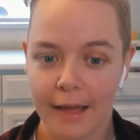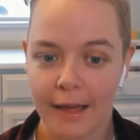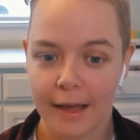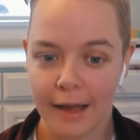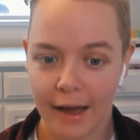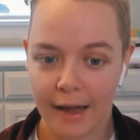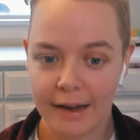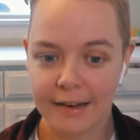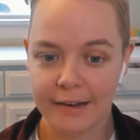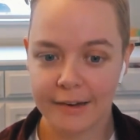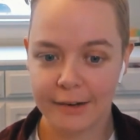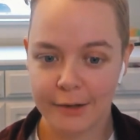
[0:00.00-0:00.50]

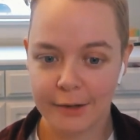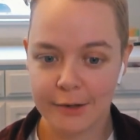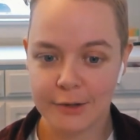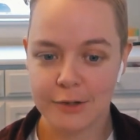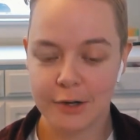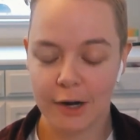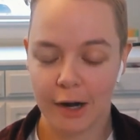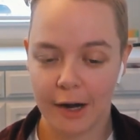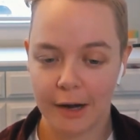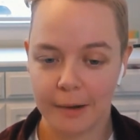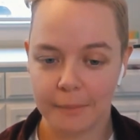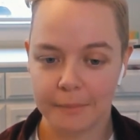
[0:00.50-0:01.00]
I did a good
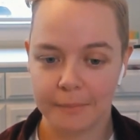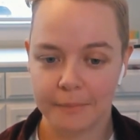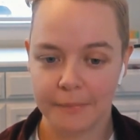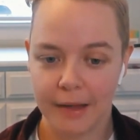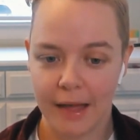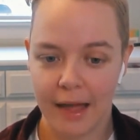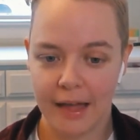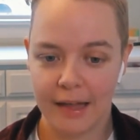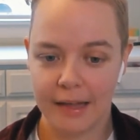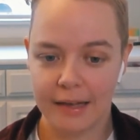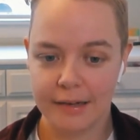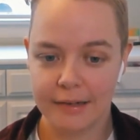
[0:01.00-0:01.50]
job
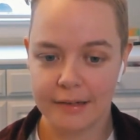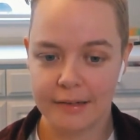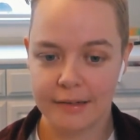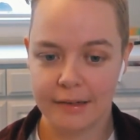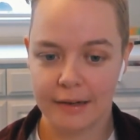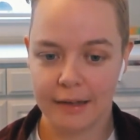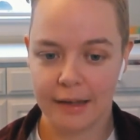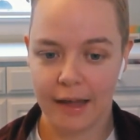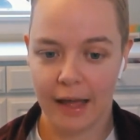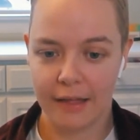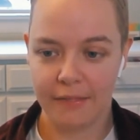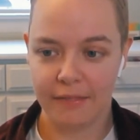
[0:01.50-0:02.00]
and
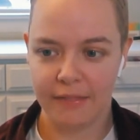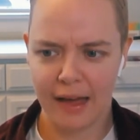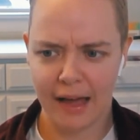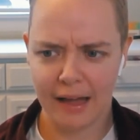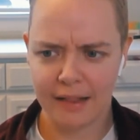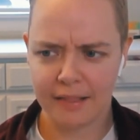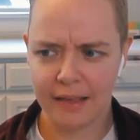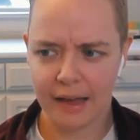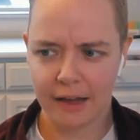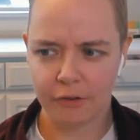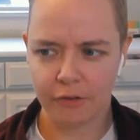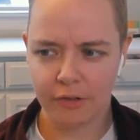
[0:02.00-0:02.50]
and
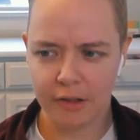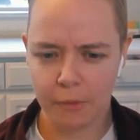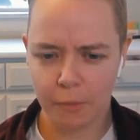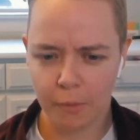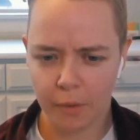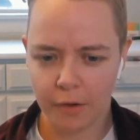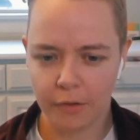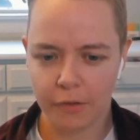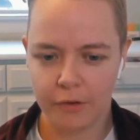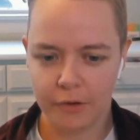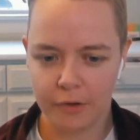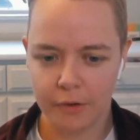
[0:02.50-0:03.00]
that's actually
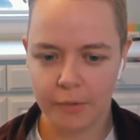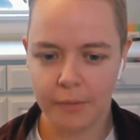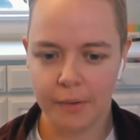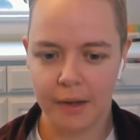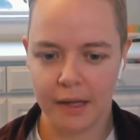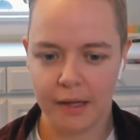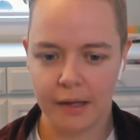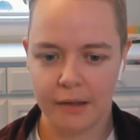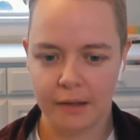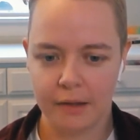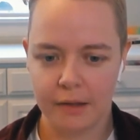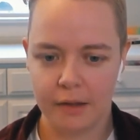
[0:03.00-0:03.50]
worth
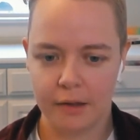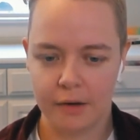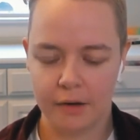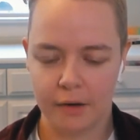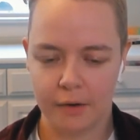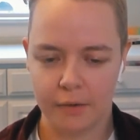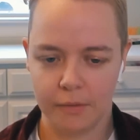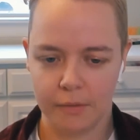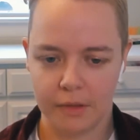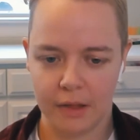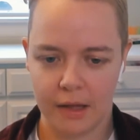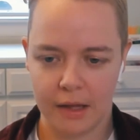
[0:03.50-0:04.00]
doing. You
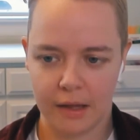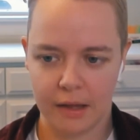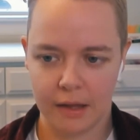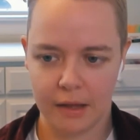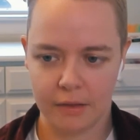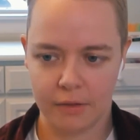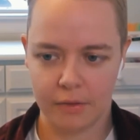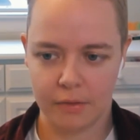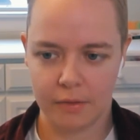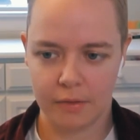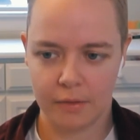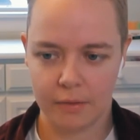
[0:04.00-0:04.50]
know, like
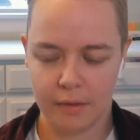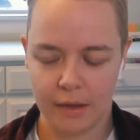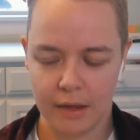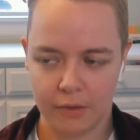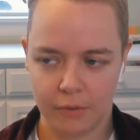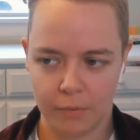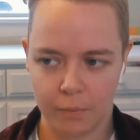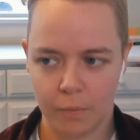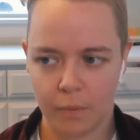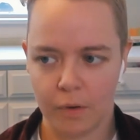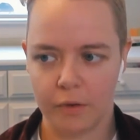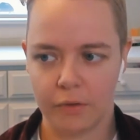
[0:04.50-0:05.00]
it's it's
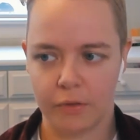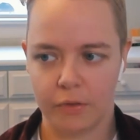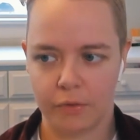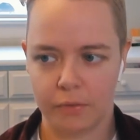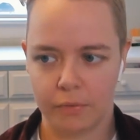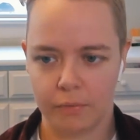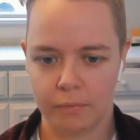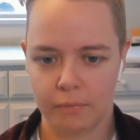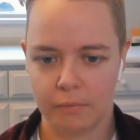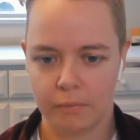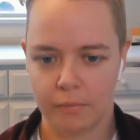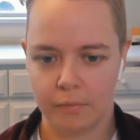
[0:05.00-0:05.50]
worth
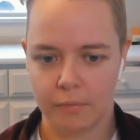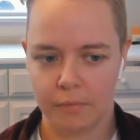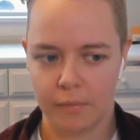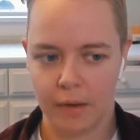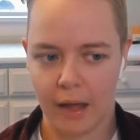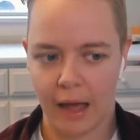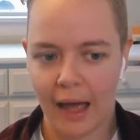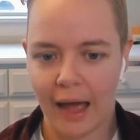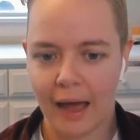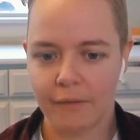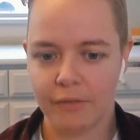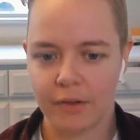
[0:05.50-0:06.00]

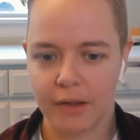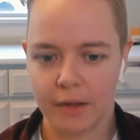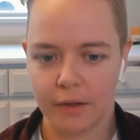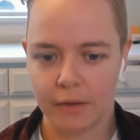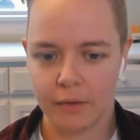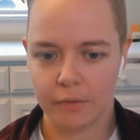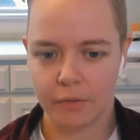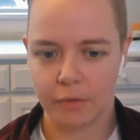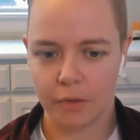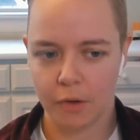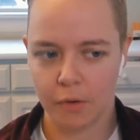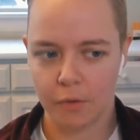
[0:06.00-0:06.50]
having
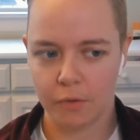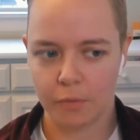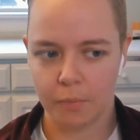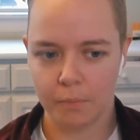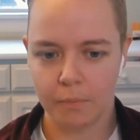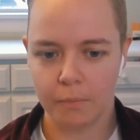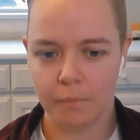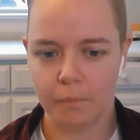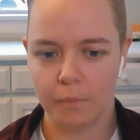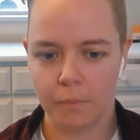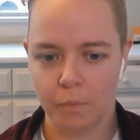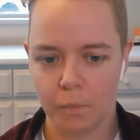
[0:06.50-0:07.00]
those
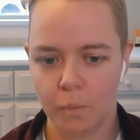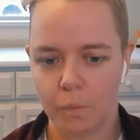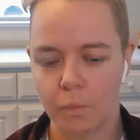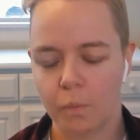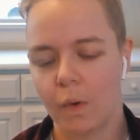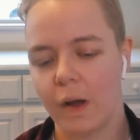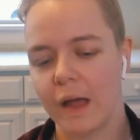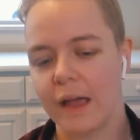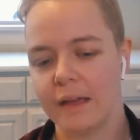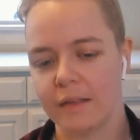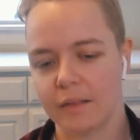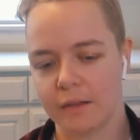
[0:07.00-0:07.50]

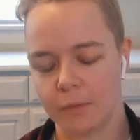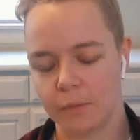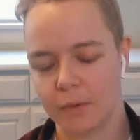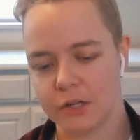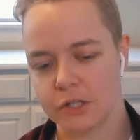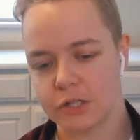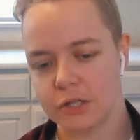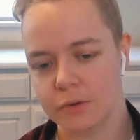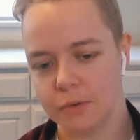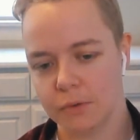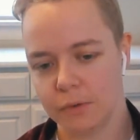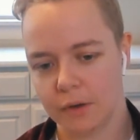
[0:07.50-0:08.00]
ways in which
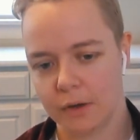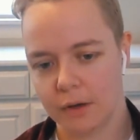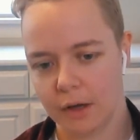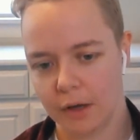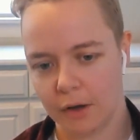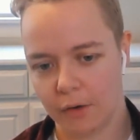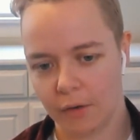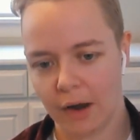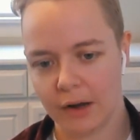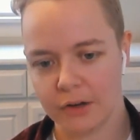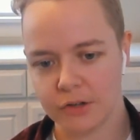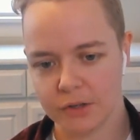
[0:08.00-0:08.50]
you
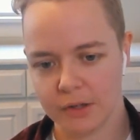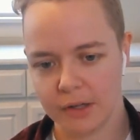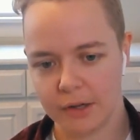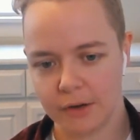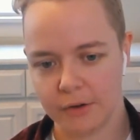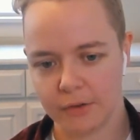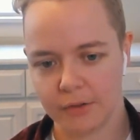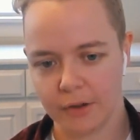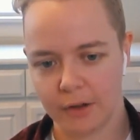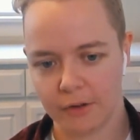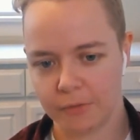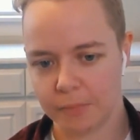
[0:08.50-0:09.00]
congratulate
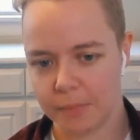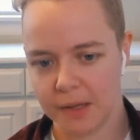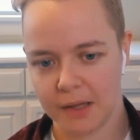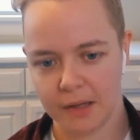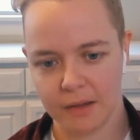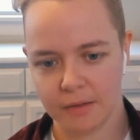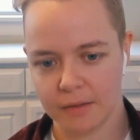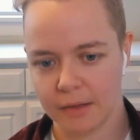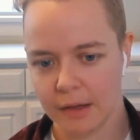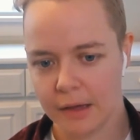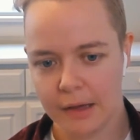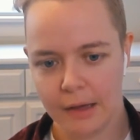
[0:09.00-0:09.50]
yourself
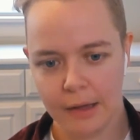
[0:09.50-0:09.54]
because